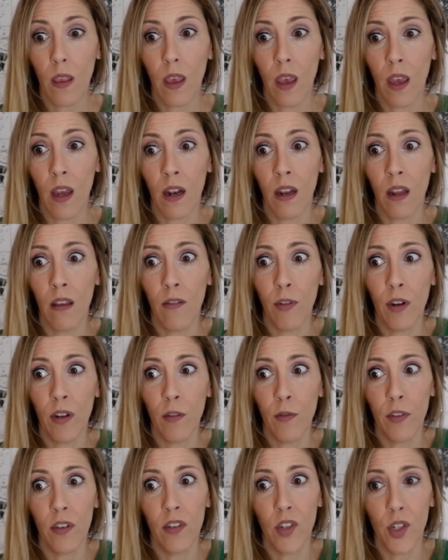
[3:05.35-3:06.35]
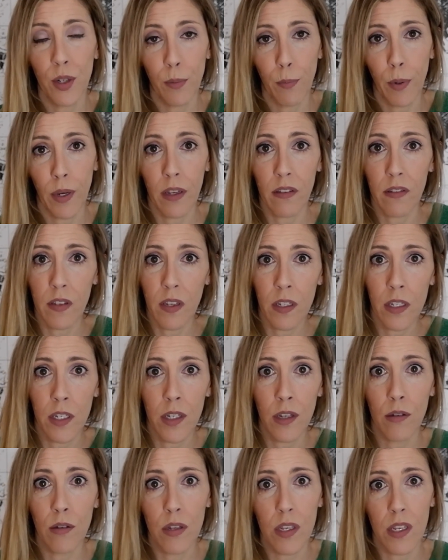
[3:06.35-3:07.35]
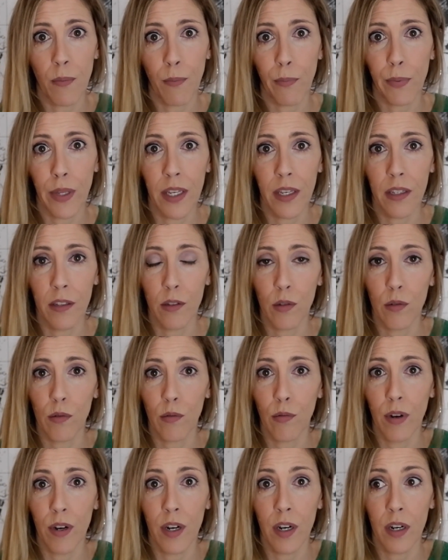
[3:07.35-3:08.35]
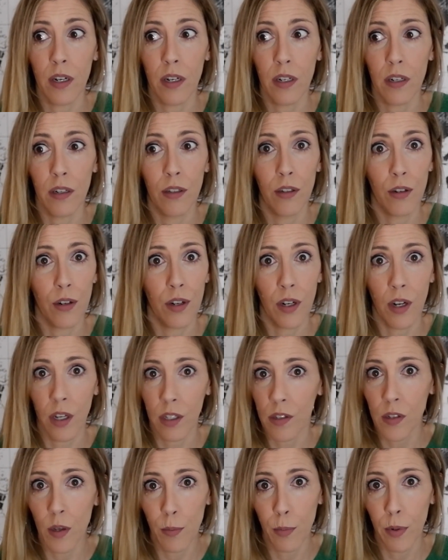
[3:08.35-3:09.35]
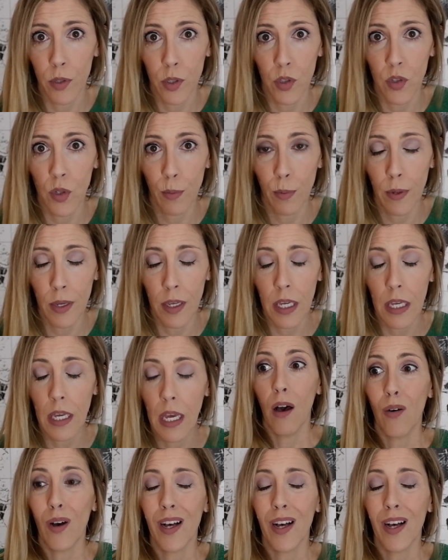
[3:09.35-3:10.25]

And even if the GPS sends you to some place where you're not supposed to be,